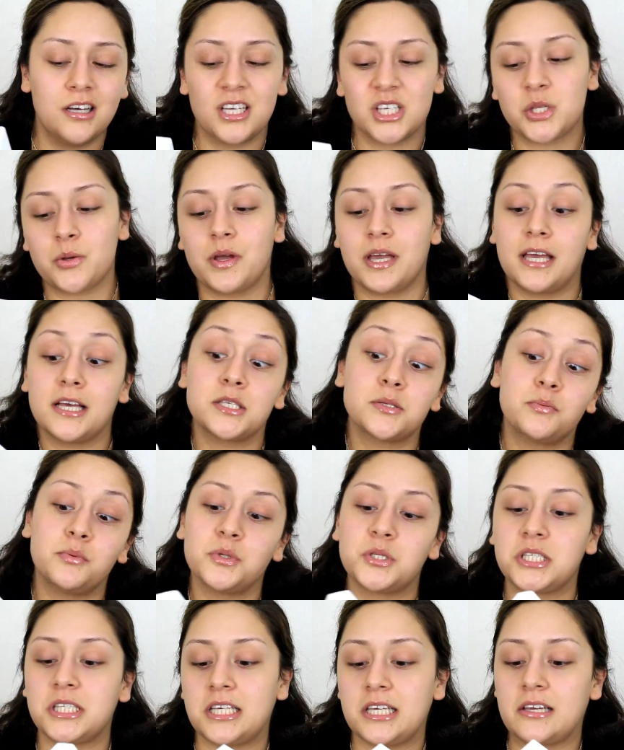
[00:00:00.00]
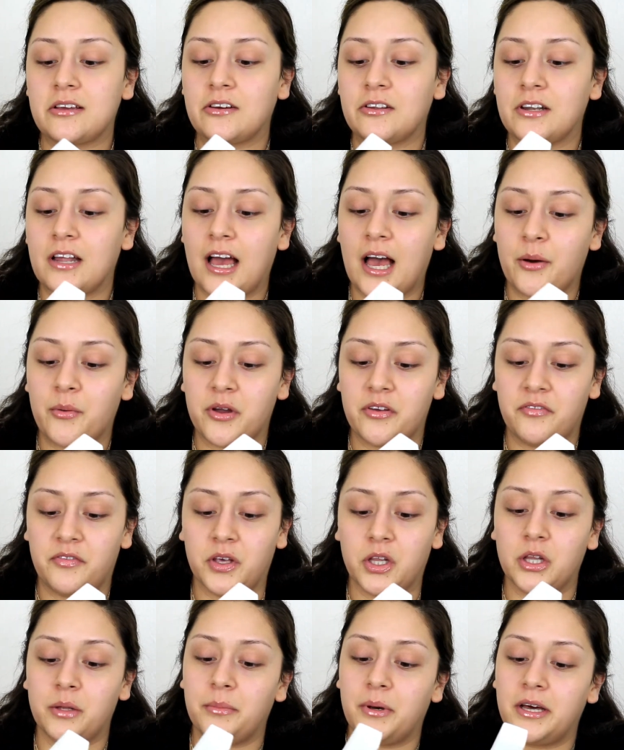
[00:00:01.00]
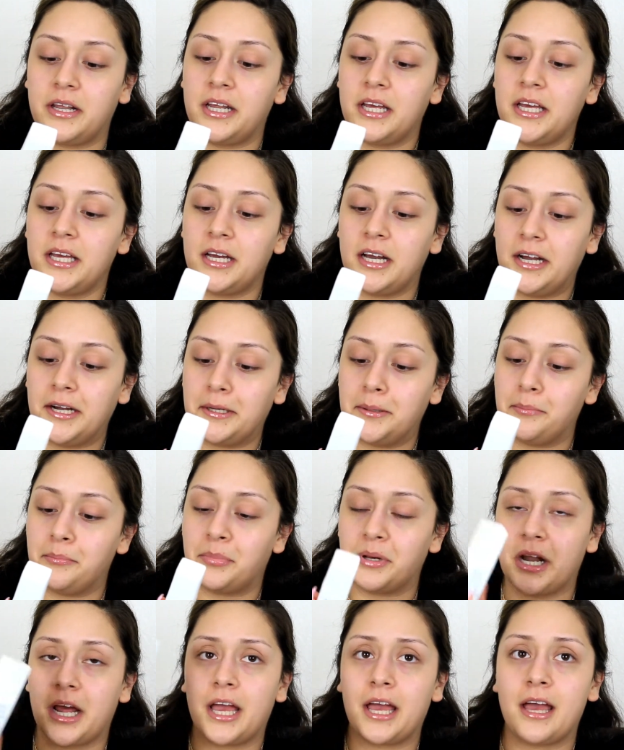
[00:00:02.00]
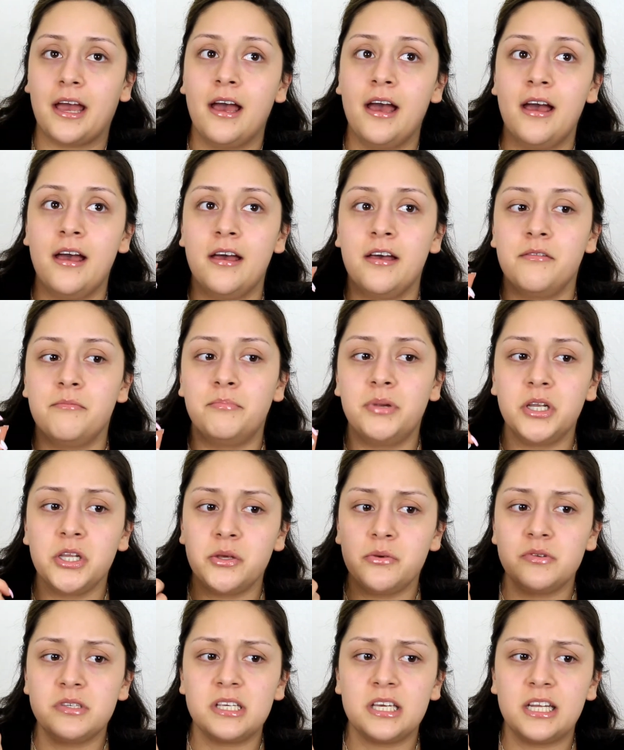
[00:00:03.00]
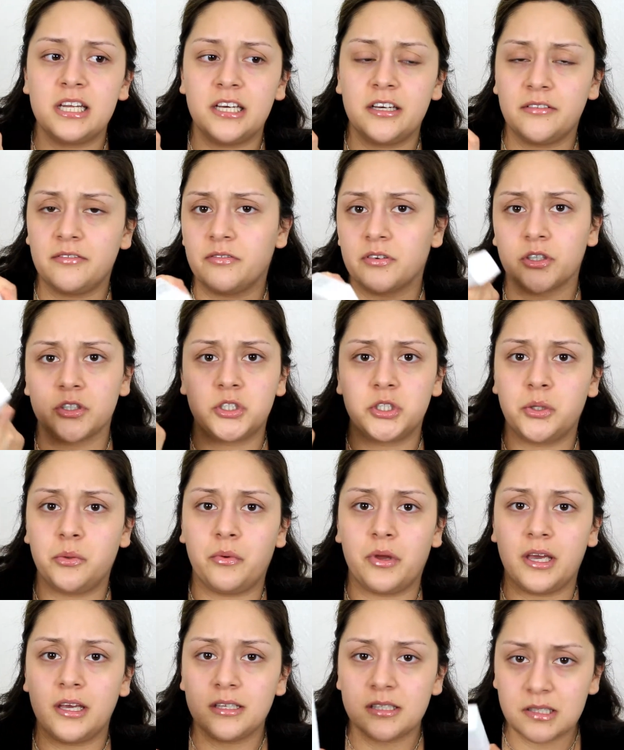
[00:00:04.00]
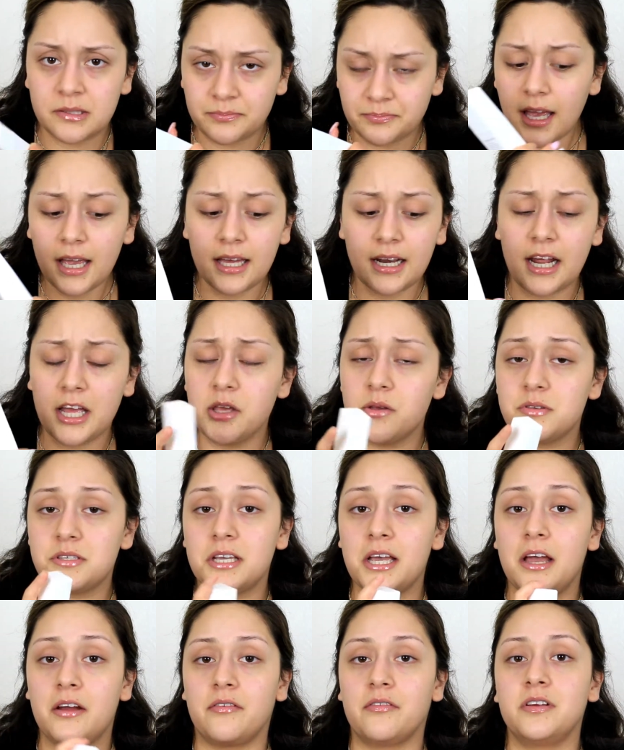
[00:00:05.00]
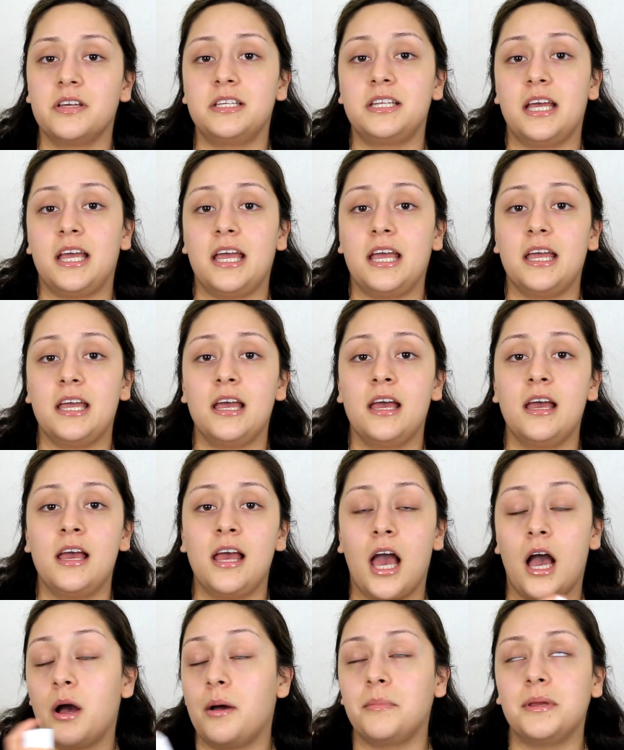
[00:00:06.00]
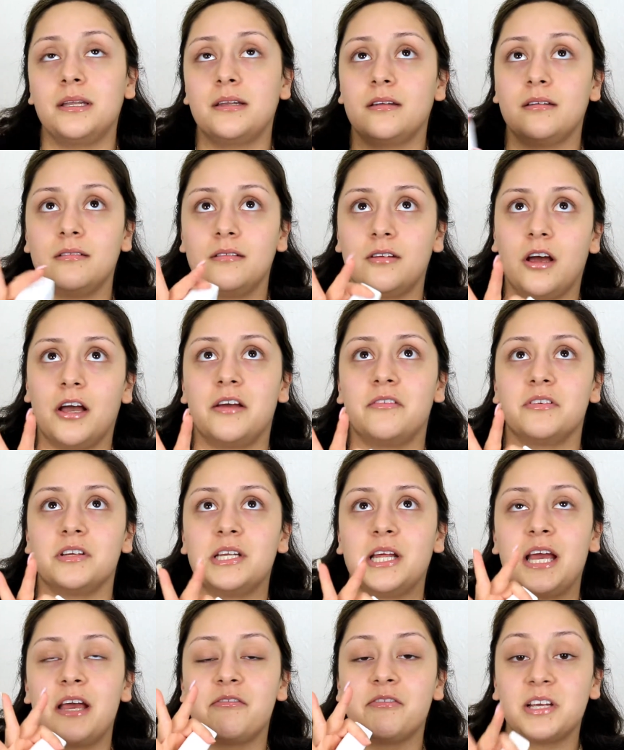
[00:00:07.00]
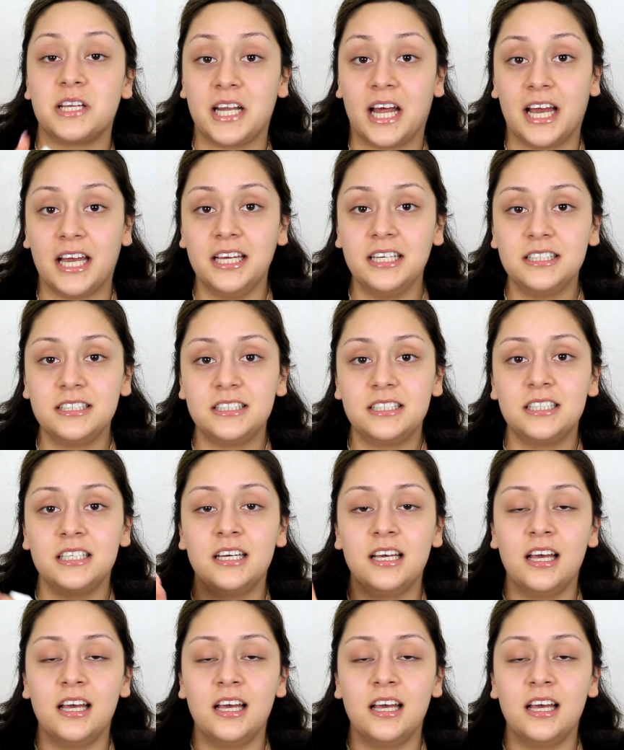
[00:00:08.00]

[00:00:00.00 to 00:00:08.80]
So I guess we'll see on how I feel about it. But I've been using it for 2 weeks, and I use it every day. I mean, not every day, every night.